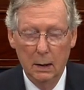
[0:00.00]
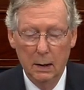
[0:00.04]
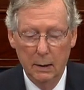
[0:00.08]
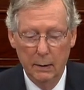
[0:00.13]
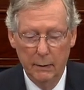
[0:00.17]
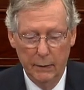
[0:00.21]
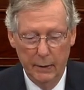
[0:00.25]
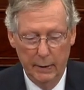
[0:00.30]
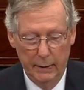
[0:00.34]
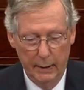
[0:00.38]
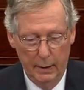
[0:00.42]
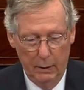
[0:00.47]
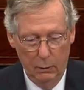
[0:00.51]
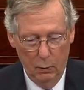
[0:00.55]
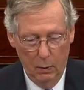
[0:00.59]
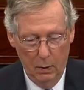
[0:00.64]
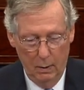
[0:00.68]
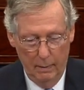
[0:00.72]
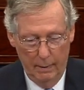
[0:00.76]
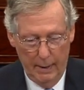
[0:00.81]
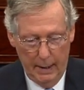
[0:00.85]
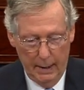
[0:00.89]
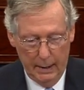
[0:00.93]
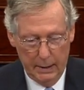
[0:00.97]
than they were
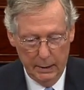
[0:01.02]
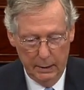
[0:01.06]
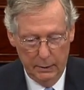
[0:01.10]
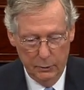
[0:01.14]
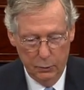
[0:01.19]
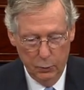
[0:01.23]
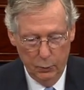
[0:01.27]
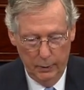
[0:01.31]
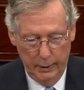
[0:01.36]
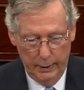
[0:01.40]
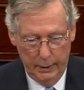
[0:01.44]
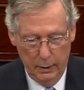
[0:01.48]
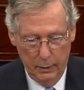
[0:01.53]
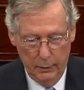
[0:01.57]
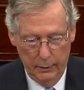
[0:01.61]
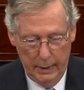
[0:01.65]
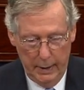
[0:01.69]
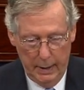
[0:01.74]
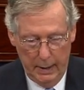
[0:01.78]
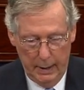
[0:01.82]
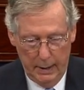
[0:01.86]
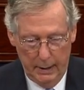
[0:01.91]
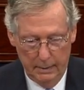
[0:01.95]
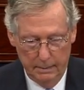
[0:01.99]
back in
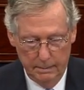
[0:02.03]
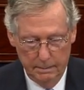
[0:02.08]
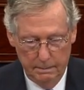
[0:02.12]
2009.